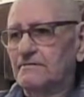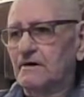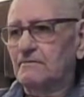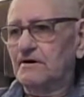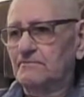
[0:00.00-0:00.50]

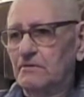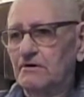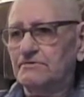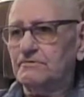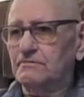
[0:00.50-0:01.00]
I made
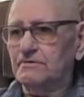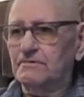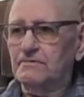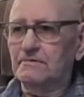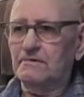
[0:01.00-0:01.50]

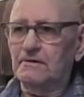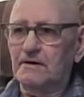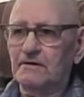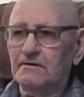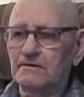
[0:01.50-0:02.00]
marksman
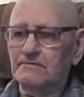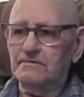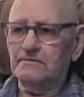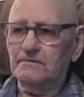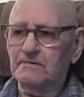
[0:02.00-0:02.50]
out of it,
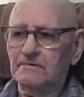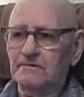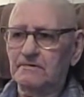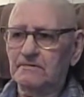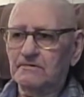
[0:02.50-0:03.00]

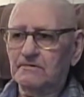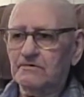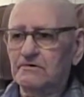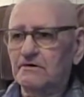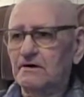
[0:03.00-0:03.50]

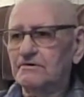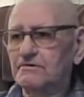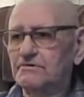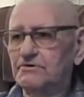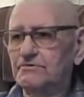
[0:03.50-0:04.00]
because I could
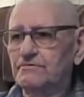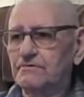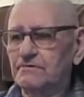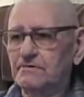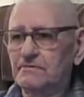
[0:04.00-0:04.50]
shoot.
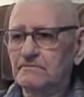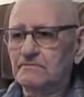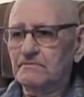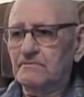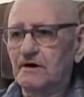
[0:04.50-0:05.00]

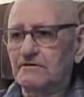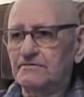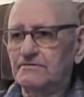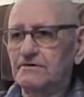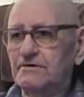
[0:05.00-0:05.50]
I
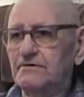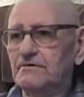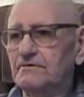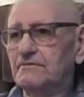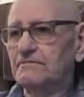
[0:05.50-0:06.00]
could see
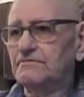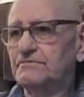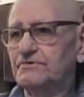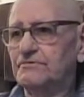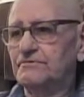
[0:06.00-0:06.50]
good and
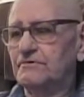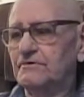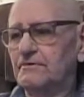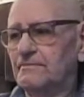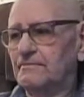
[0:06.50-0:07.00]
shoot good.